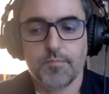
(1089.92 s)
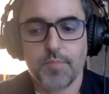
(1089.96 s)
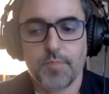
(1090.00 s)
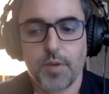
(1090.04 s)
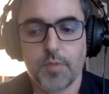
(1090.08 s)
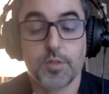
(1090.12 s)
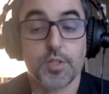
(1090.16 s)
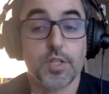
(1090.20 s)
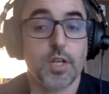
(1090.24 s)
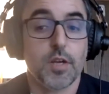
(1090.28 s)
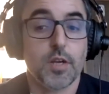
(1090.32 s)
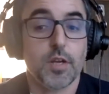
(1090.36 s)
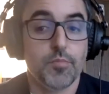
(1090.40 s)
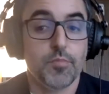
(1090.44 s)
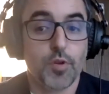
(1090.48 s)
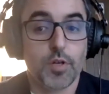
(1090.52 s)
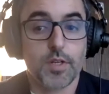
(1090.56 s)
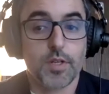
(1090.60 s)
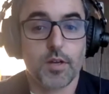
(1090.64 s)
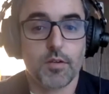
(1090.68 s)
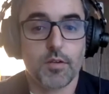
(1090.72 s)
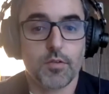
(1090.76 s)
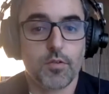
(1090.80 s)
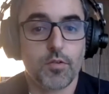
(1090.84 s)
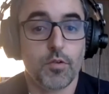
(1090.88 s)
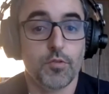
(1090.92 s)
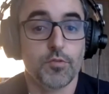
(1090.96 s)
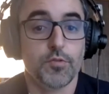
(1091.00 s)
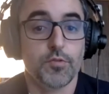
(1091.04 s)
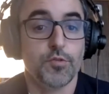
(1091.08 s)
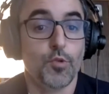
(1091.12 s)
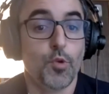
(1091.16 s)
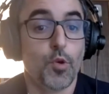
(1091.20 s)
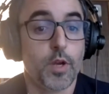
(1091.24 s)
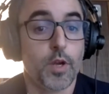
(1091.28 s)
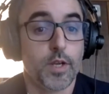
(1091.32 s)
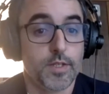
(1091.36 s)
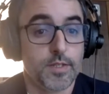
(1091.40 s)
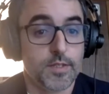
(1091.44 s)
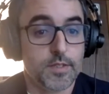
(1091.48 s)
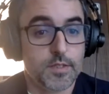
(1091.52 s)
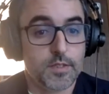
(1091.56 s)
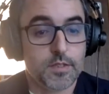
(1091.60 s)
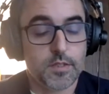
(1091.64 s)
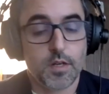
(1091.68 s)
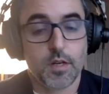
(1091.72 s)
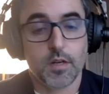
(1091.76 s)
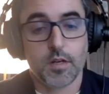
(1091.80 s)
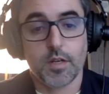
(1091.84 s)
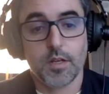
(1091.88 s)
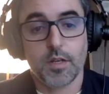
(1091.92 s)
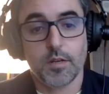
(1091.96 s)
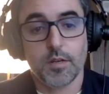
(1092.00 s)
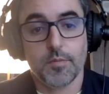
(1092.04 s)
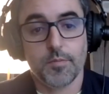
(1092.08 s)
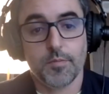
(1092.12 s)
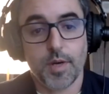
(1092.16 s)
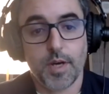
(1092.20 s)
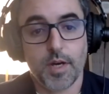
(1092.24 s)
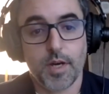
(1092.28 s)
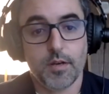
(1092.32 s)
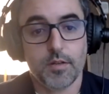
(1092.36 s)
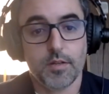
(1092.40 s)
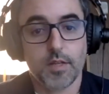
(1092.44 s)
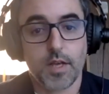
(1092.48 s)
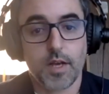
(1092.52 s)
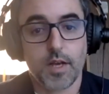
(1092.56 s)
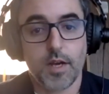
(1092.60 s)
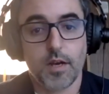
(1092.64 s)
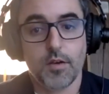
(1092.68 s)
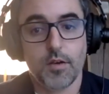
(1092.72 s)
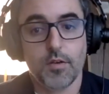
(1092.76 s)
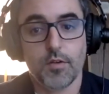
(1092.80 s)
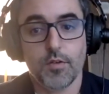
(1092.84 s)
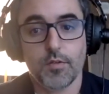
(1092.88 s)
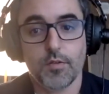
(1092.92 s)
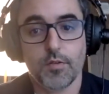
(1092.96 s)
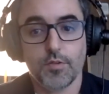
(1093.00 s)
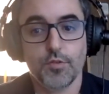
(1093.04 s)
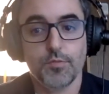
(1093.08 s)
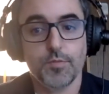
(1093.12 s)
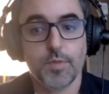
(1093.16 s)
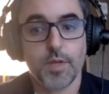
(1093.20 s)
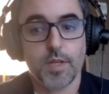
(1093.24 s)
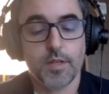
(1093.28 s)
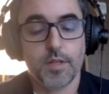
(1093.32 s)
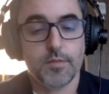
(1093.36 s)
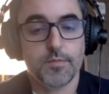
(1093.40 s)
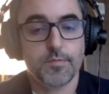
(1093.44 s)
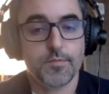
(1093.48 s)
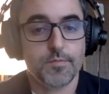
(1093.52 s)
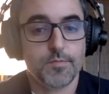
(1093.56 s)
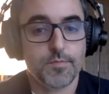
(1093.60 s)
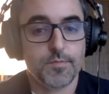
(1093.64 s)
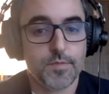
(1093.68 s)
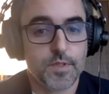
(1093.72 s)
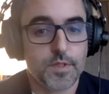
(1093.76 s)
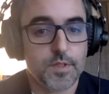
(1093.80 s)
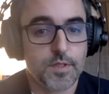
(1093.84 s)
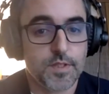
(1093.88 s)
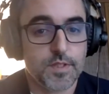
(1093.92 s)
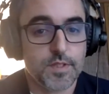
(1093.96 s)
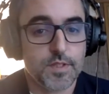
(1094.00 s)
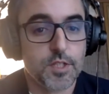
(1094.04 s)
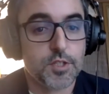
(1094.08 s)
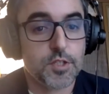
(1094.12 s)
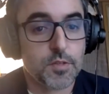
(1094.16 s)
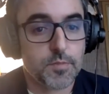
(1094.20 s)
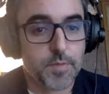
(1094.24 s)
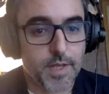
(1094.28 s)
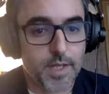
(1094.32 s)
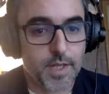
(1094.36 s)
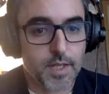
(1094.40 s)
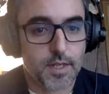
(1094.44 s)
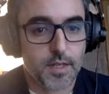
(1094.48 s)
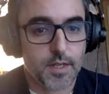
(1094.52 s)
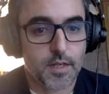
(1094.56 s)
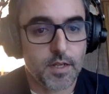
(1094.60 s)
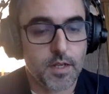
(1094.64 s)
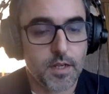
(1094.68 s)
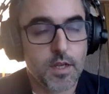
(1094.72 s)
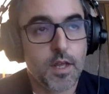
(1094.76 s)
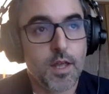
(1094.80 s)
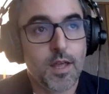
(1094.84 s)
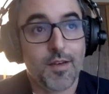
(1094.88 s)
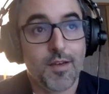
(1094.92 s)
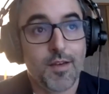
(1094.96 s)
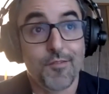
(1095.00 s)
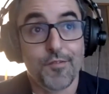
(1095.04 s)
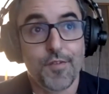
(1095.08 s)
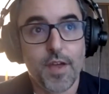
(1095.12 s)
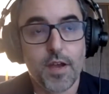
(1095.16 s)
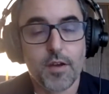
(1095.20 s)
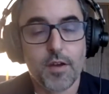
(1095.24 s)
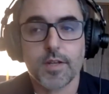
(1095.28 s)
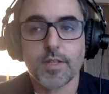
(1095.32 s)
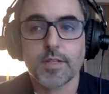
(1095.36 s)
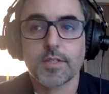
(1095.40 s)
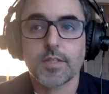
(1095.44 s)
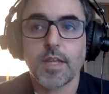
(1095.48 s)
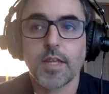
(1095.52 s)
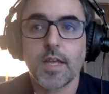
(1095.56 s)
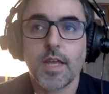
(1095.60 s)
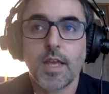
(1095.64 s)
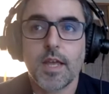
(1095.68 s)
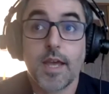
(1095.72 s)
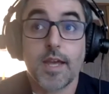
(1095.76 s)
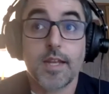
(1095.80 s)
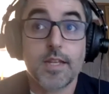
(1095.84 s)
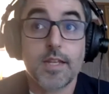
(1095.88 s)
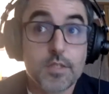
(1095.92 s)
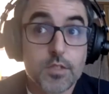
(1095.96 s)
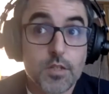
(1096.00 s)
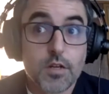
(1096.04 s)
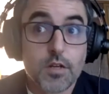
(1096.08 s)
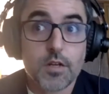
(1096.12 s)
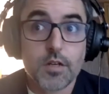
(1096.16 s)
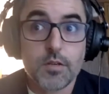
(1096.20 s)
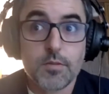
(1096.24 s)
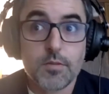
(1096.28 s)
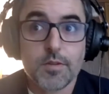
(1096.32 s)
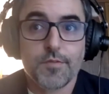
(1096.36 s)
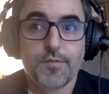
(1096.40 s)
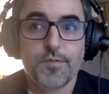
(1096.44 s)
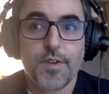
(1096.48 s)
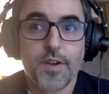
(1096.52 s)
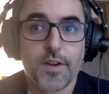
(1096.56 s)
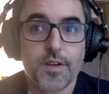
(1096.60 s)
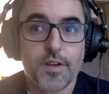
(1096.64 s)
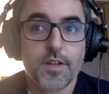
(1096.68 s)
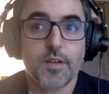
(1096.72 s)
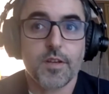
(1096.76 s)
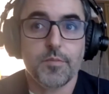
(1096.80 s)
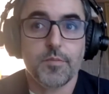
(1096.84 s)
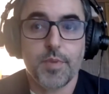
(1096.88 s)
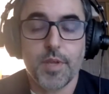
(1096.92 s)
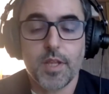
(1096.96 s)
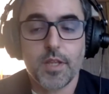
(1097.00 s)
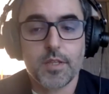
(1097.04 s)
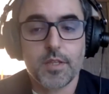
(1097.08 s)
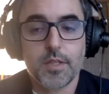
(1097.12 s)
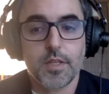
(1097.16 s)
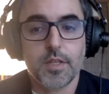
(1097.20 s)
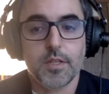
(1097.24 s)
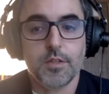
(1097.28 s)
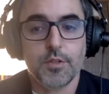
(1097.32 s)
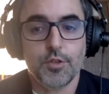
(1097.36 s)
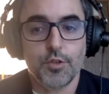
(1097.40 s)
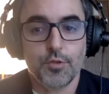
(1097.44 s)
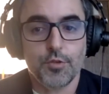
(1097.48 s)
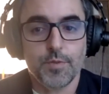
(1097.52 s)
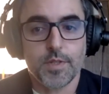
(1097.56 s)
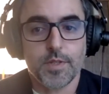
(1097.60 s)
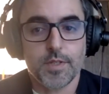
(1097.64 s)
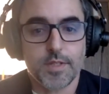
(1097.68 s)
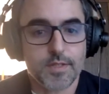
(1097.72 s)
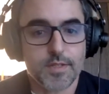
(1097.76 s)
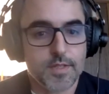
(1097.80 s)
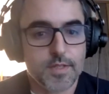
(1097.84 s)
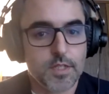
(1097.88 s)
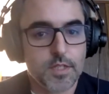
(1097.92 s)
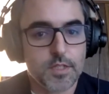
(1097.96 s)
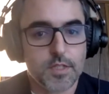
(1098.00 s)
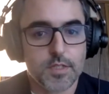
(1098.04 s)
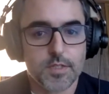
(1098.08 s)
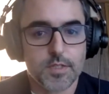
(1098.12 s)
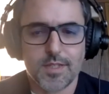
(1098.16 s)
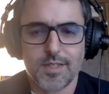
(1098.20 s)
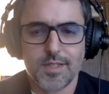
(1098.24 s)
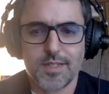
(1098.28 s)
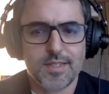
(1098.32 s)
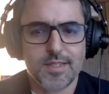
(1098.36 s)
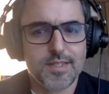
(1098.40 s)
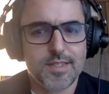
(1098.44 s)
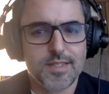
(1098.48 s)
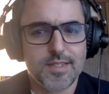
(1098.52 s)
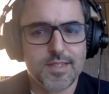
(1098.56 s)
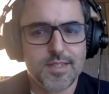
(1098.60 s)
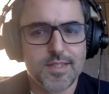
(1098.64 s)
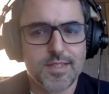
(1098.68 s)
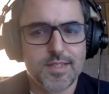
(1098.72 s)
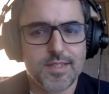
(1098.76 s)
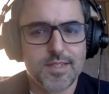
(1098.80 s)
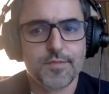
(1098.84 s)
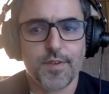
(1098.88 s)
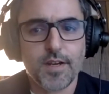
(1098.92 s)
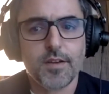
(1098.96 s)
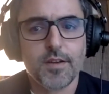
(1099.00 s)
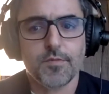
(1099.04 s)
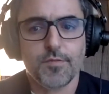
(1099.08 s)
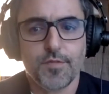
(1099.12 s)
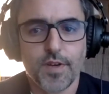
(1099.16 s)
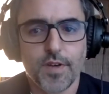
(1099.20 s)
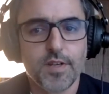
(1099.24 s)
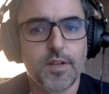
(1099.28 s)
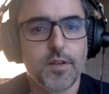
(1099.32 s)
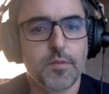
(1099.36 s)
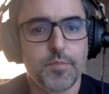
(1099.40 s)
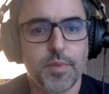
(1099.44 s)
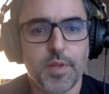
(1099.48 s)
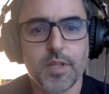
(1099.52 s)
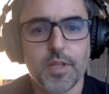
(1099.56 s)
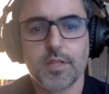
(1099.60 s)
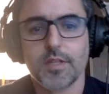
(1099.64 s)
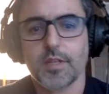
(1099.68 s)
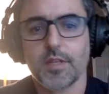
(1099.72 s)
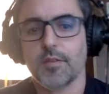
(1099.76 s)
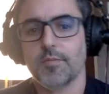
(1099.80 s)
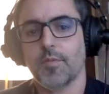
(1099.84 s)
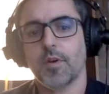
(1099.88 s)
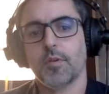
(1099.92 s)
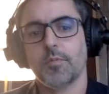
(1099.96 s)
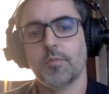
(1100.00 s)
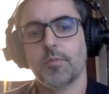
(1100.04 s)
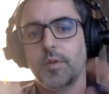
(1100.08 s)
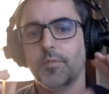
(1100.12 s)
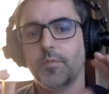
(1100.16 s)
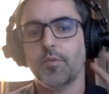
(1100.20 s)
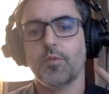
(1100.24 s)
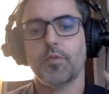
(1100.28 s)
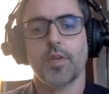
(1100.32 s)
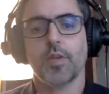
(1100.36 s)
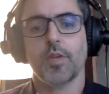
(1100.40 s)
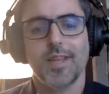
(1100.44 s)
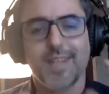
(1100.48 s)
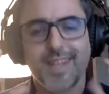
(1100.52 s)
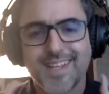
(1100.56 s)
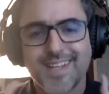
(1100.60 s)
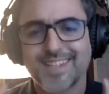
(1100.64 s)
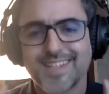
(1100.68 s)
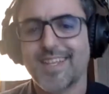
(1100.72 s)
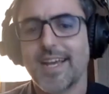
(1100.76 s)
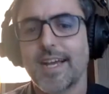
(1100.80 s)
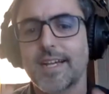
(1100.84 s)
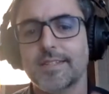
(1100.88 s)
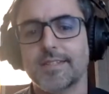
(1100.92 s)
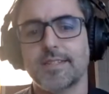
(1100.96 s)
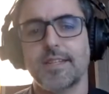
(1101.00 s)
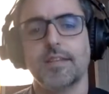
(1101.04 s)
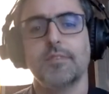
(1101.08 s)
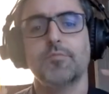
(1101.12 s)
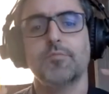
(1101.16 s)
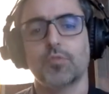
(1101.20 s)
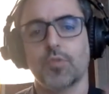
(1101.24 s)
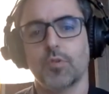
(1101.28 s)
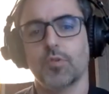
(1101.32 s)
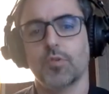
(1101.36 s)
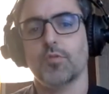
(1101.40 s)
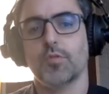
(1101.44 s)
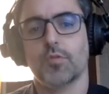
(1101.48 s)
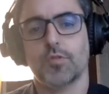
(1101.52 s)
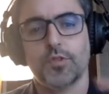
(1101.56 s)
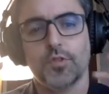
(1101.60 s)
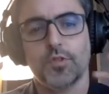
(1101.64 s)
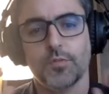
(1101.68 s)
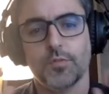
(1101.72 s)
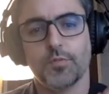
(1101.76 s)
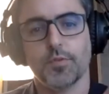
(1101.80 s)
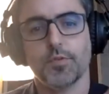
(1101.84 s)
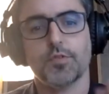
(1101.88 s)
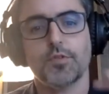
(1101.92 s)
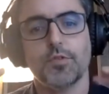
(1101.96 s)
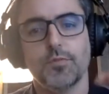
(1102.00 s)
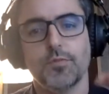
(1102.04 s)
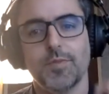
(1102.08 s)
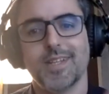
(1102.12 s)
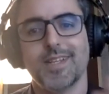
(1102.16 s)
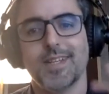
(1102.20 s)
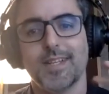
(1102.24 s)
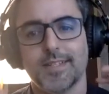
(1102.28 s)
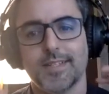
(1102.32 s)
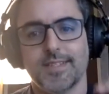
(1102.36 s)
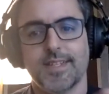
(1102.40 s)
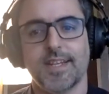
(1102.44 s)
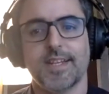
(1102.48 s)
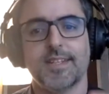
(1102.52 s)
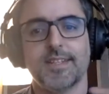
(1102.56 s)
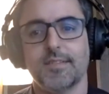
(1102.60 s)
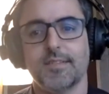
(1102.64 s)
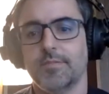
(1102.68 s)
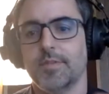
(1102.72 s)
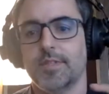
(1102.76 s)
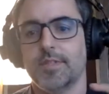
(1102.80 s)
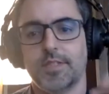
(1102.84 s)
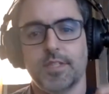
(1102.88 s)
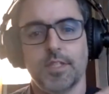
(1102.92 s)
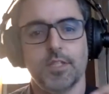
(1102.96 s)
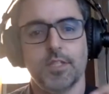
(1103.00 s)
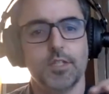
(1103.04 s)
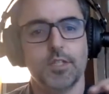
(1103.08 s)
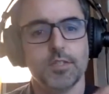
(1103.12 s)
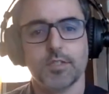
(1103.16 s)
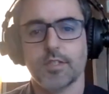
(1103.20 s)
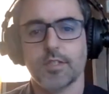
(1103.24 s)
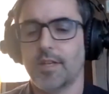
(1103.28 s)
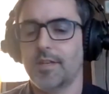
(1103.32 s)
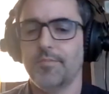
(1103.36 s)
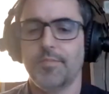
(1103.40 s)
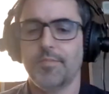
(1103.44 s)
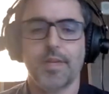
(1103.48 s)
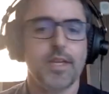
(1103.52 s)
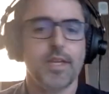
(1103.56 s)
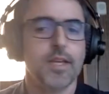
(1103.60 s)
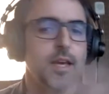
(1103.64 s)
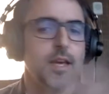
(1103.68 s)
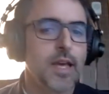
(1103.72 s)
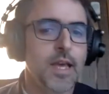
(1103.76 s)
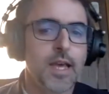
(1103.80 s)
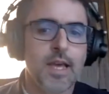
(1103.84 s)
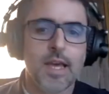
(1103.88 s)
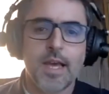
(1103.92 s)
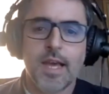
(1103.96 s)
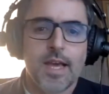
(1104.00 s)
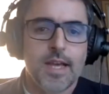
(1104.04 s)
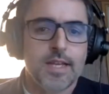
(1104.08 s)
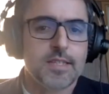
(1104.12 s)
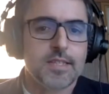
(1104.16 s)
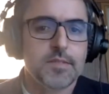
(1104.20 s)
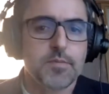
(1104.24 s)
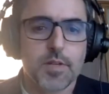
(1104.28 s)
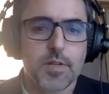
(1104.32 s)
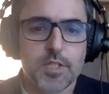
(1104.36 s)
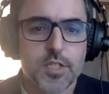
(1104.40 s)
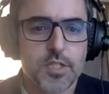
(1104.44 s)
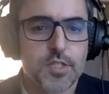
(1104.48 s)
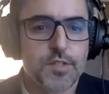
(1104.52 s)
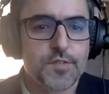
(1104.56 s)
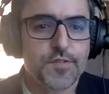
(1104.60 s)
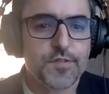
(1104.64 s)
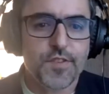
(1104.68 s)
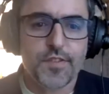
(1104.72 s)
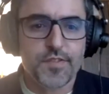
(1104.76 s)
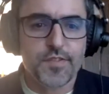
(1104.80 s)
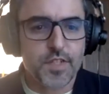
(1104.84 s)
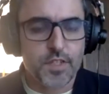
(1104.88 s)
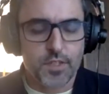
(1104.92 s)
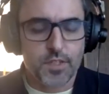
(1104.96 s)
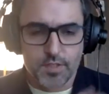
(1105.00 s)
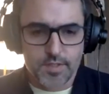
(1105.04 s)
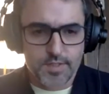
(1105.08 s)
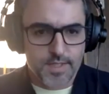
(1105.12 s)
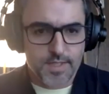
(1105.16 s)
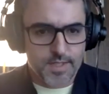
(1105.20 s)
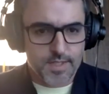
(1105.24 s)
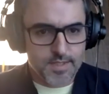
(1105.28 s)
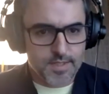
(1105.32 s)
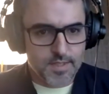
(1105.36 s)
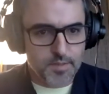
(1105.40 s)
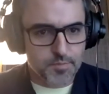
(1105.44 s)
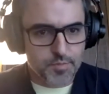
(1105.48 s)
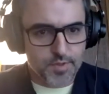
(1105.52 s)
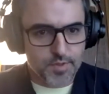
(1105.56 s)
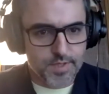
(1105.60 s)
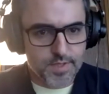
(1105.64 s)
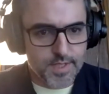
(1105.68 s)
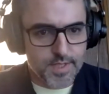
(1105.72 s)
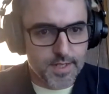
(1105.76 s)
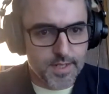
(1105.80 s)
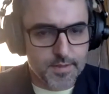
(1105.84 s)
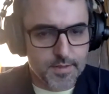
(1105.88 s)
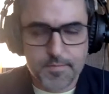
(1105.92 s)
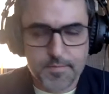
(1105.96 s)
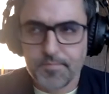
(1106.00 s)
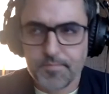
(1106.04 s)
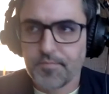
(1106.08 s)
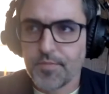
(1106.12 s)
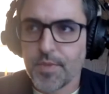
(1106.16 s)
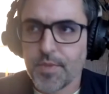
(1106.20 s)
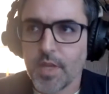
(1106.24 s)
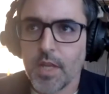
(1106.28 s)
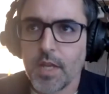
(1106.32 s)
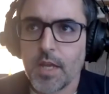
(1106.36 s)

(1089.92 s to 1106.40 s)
publishing a book now called Noise, talking about how human decision-making varies. And he's talking about variability in human decisions. And he's saying variability among people in the exact same role who are supposed to make the exact same decisions can be as much as 50 to 60%.